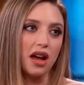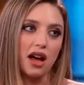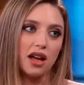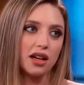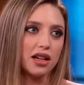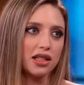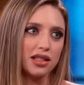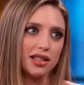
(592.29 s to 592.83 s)
get
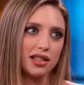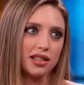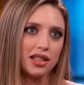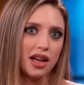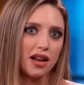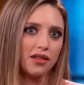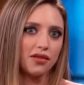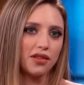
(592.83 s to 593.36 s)
all kinds of
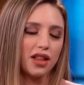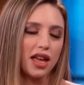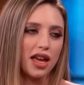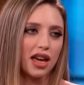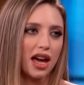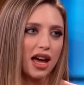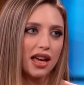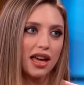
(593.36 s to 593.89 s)
stuff.
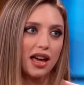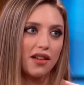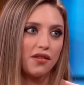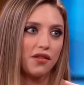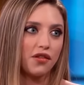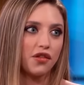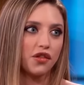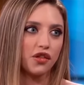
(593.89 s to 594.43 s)
Like, I
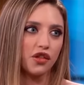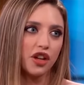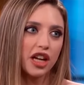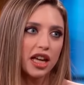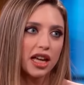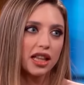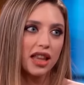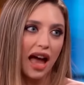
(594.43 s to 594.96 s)
get
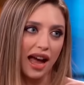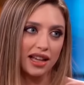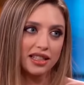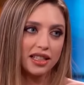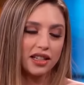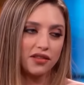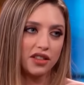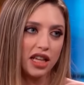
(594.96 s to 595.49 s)
free
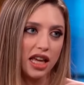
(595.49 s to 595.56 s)
laxative